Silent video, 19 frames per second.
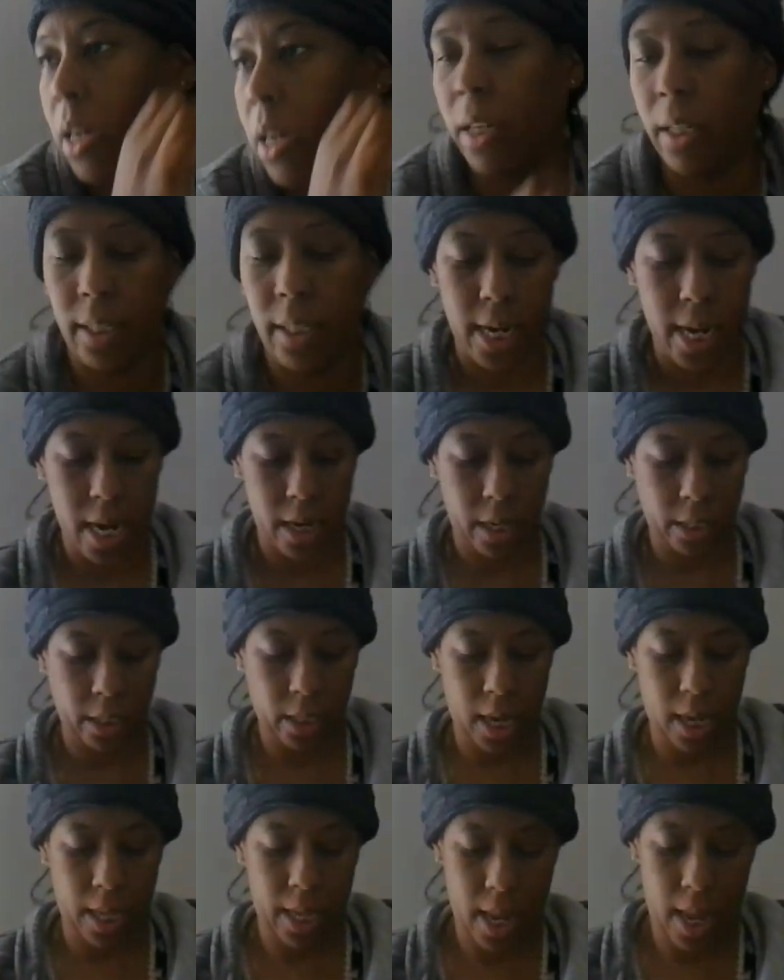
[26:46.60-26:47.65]
or D. She
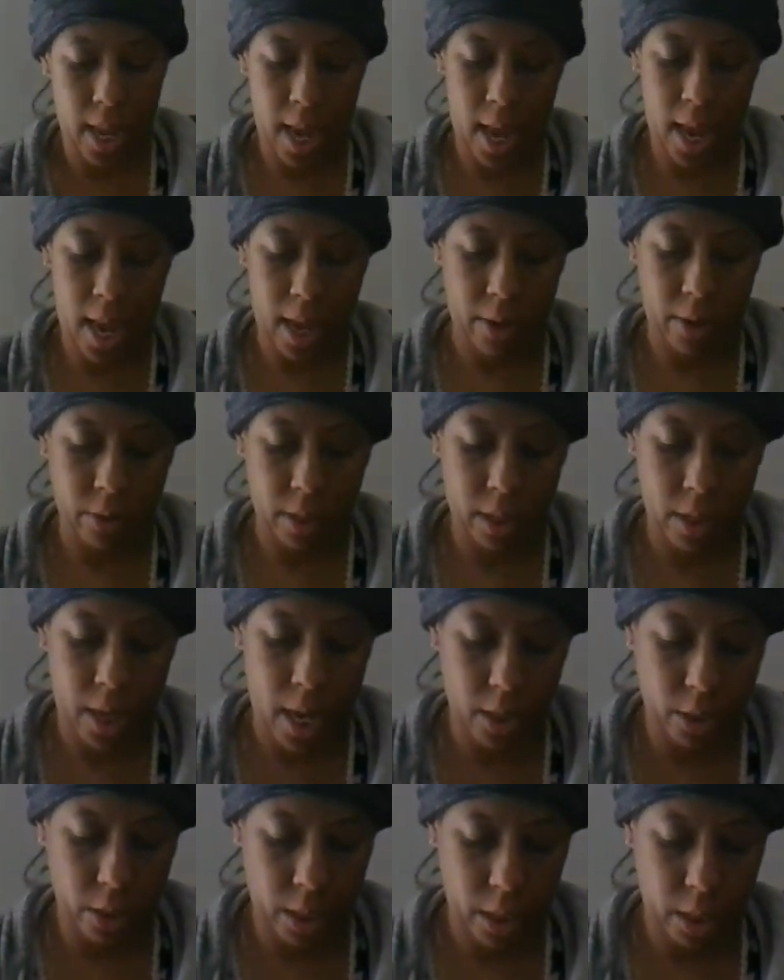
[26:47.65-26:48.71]
got like an A. I was like,
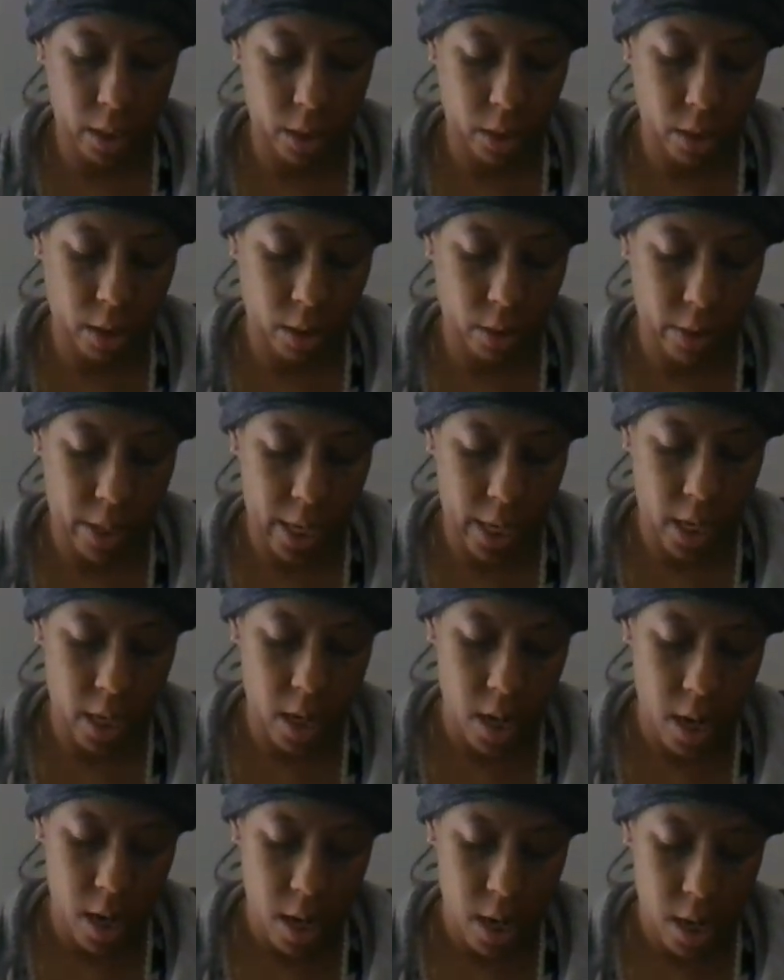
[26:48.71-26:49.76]
how'd you get such a good grade?
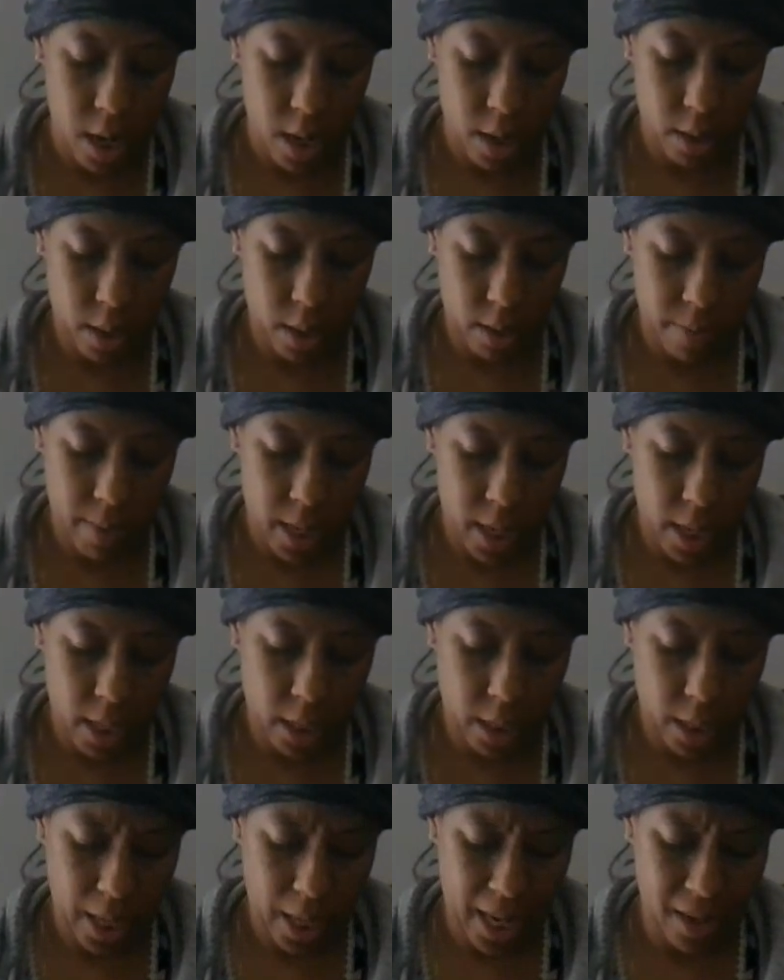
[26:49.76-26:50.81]
Like, man, I
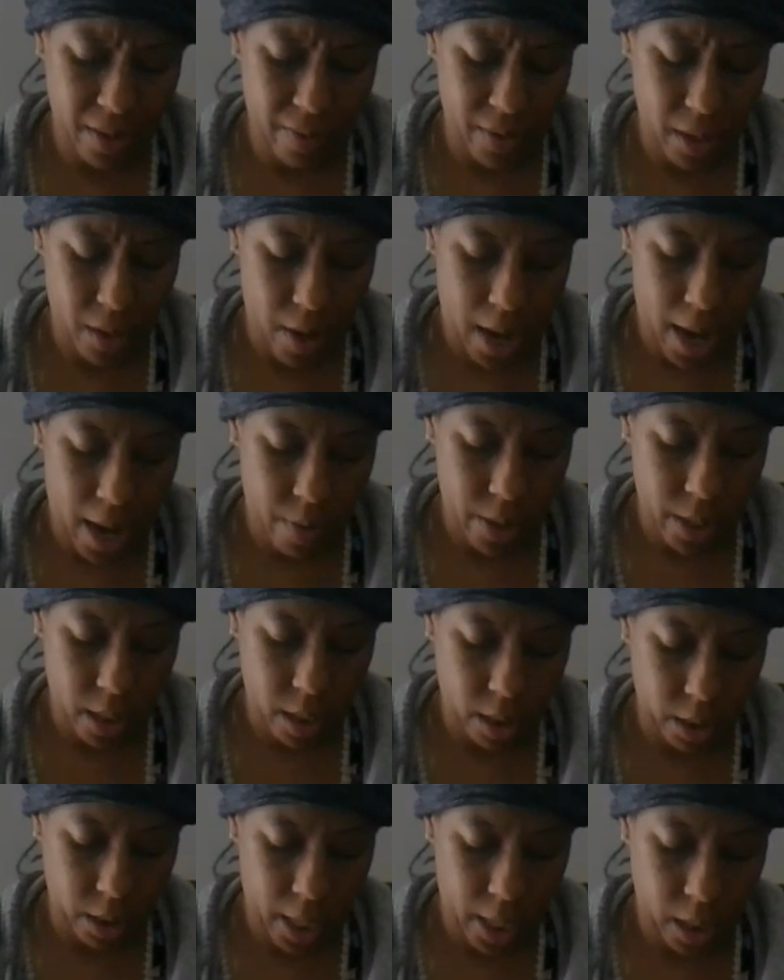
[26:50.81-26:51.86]
suck. I don't even know how we
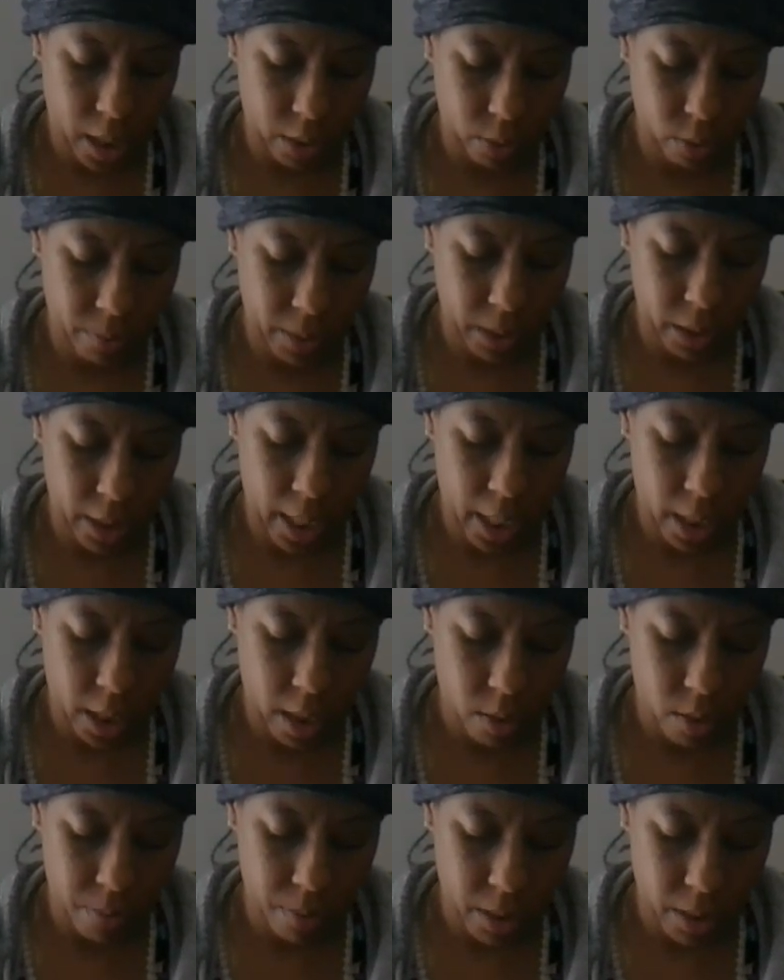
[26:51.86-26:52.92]
took tests. We must have had to
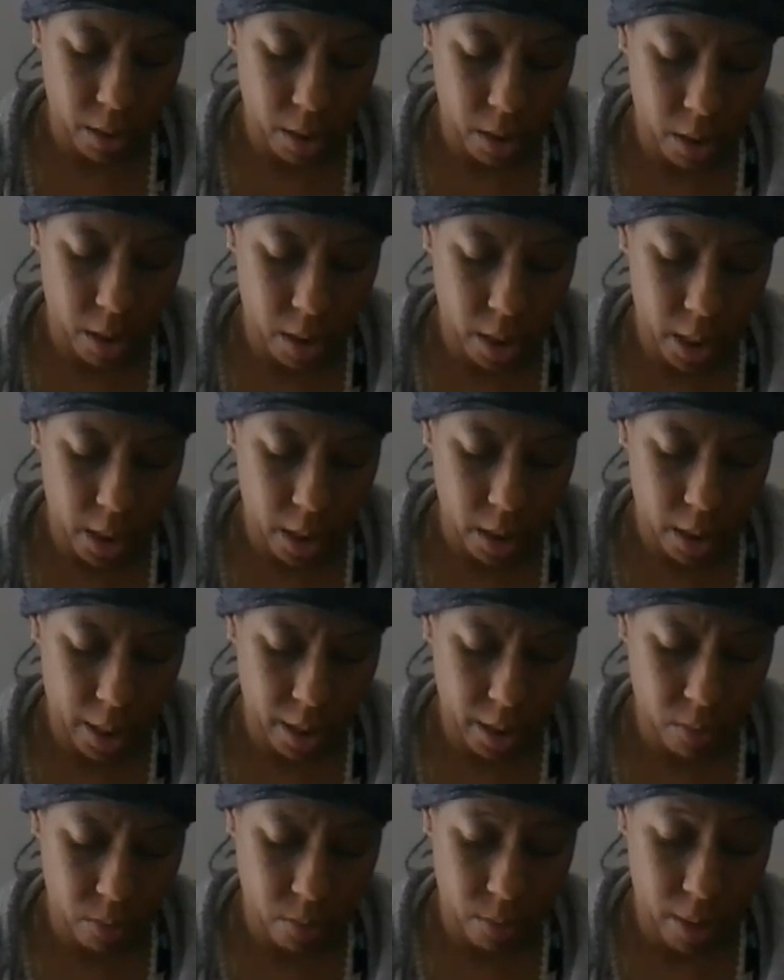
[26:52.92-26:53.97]
go in person to take this.
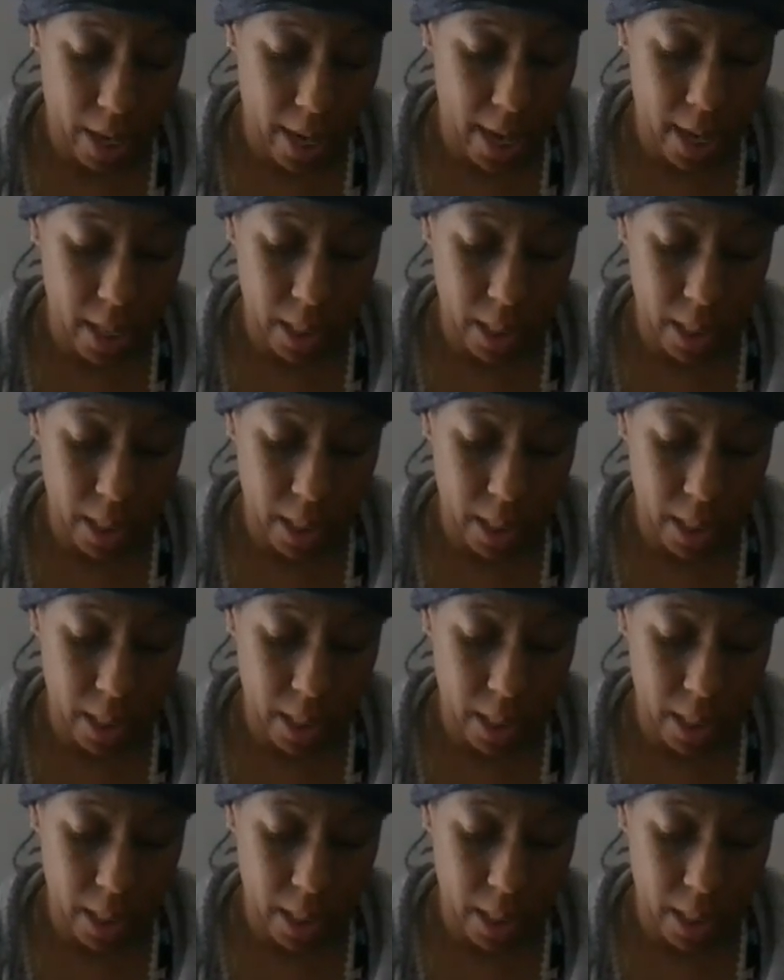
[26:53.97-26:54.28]
I don't. I